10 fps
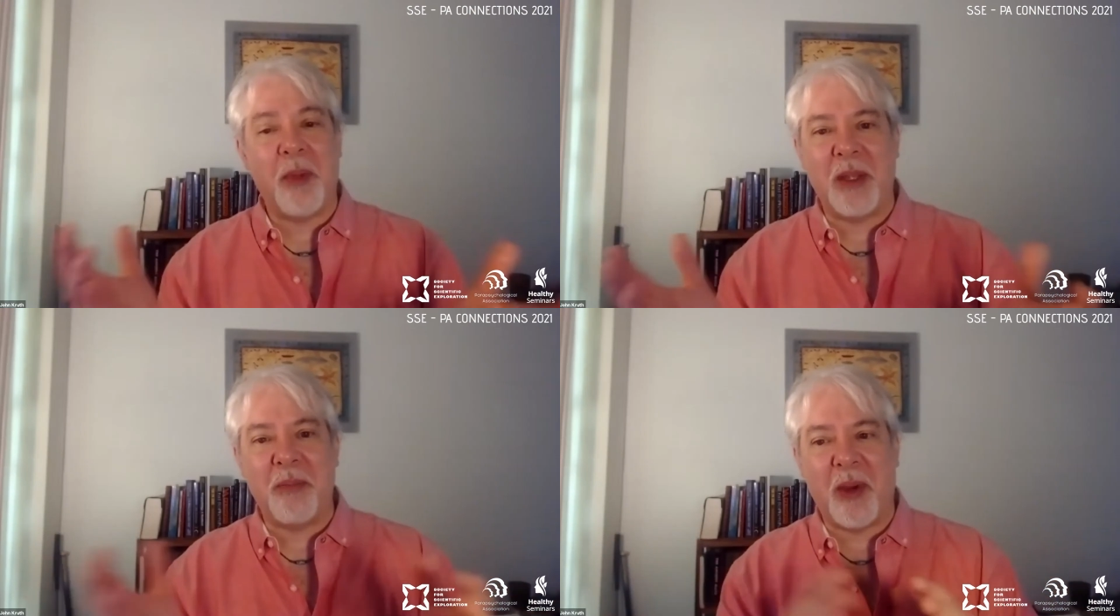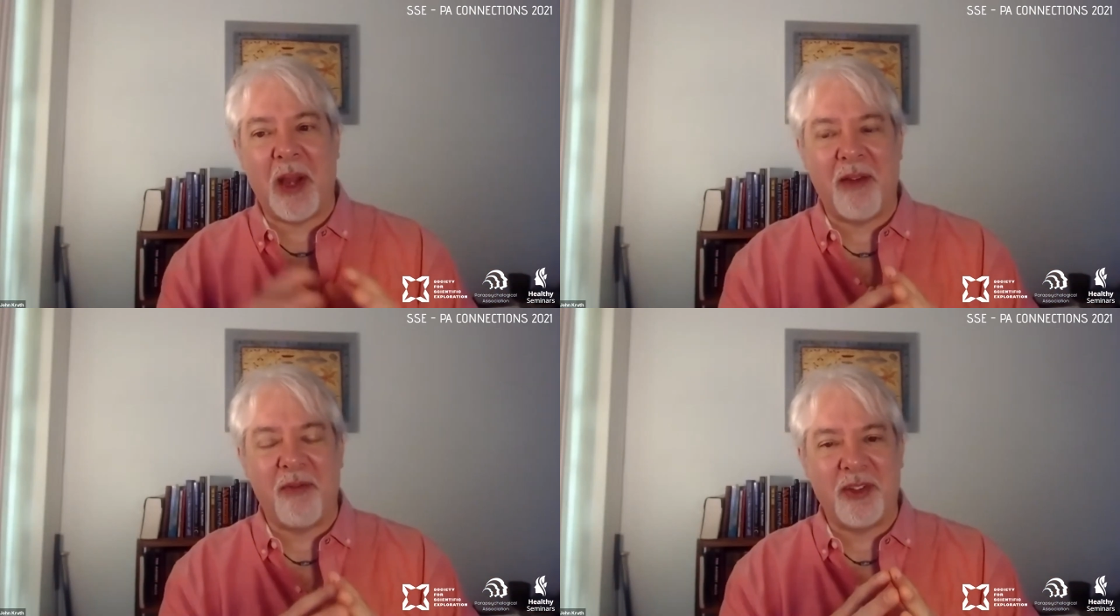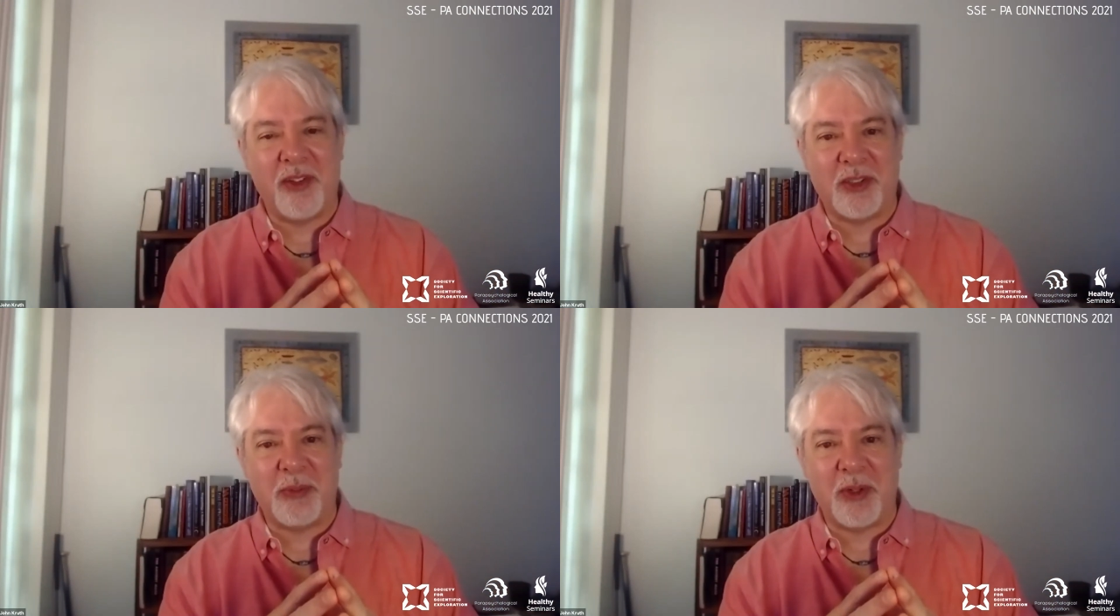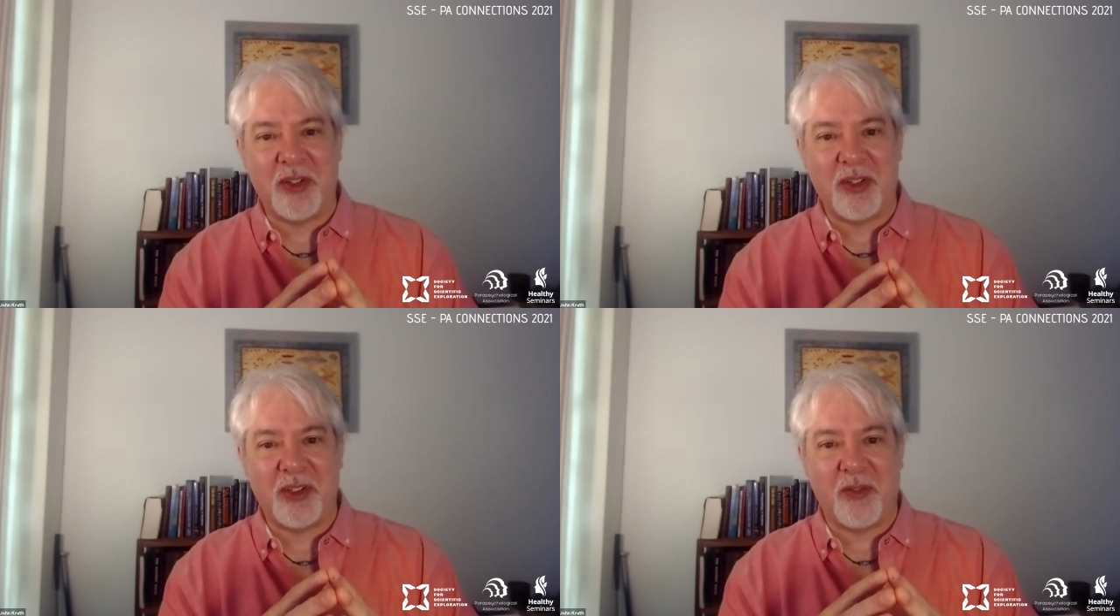people have these
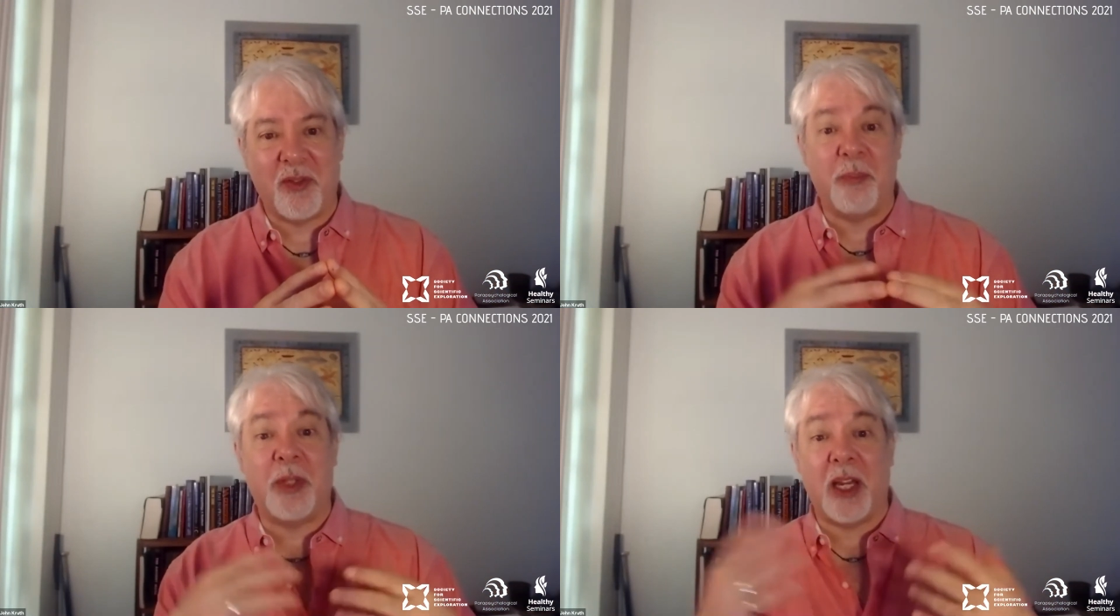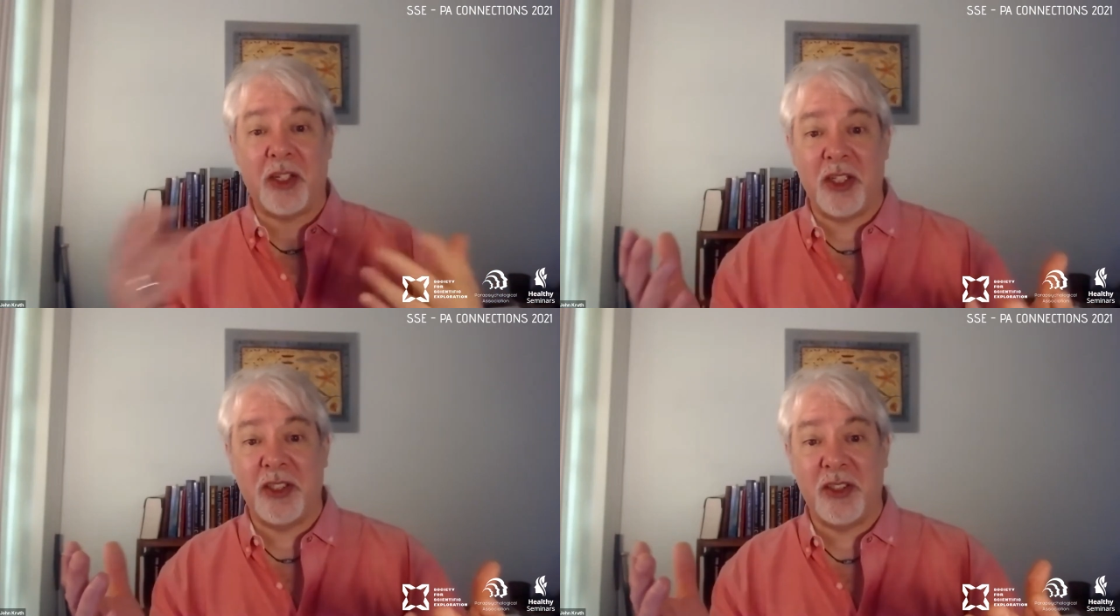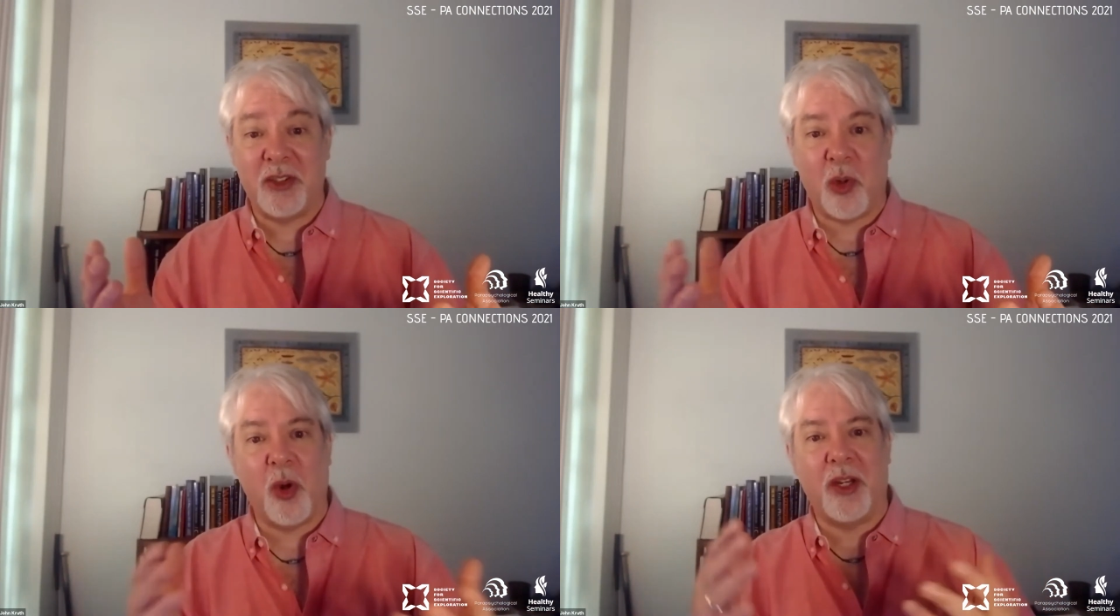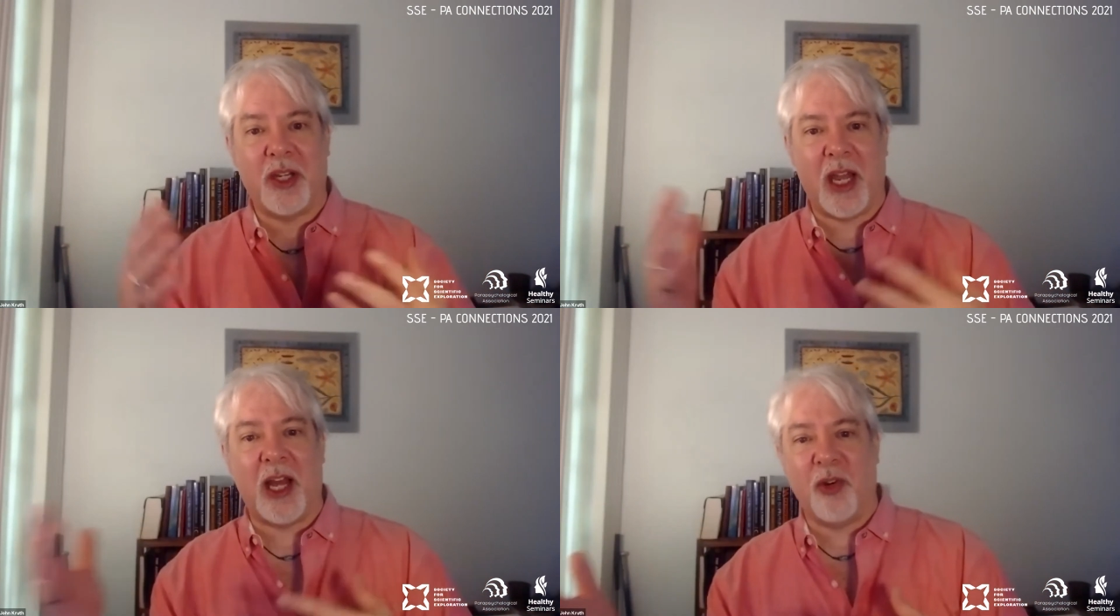experiences of abductions or
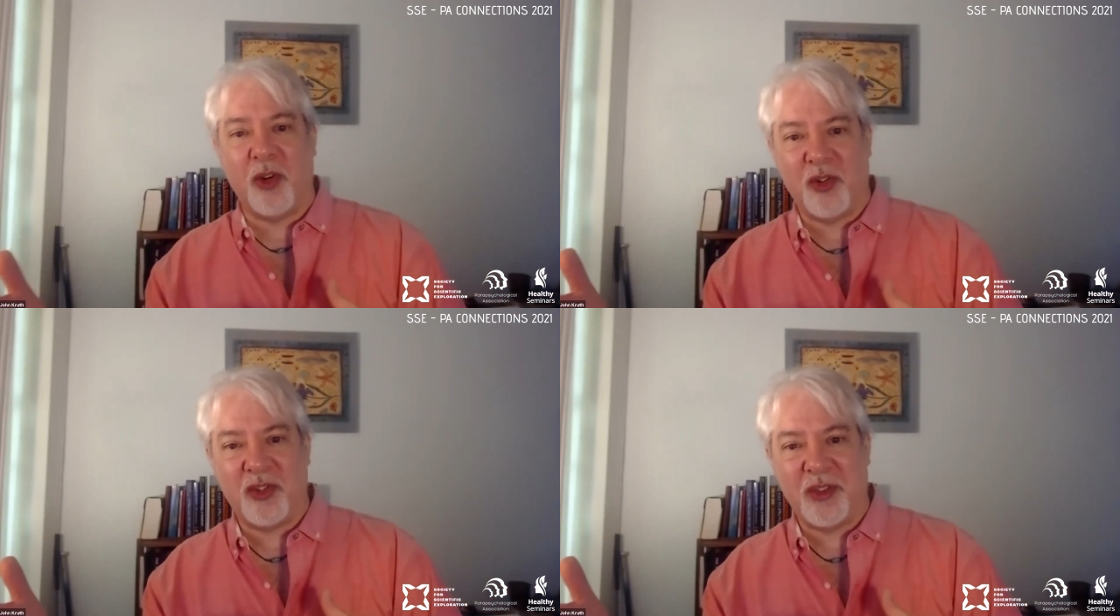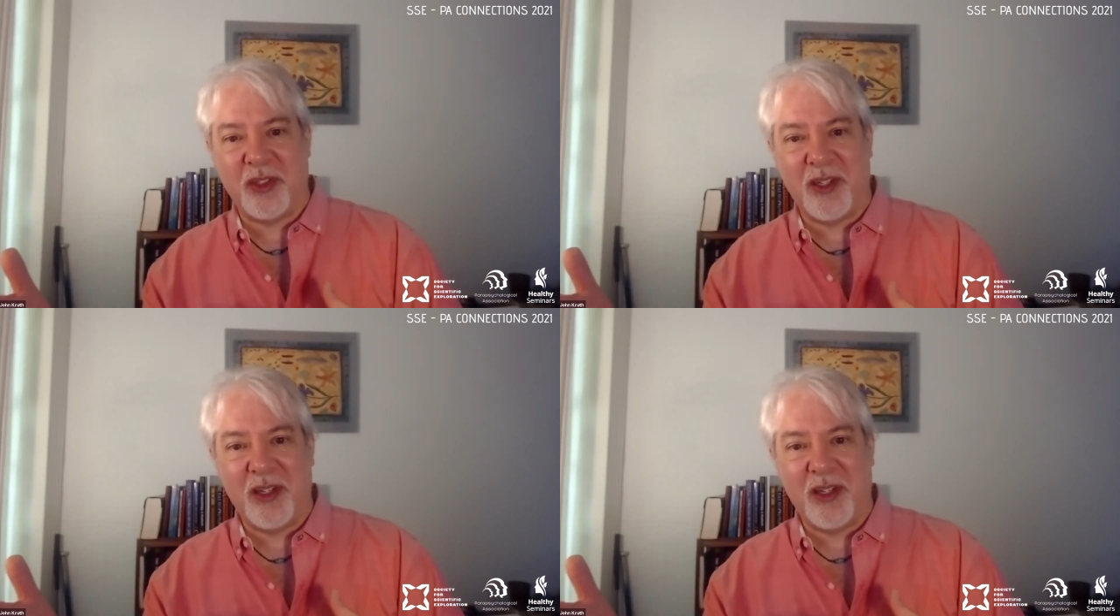encounters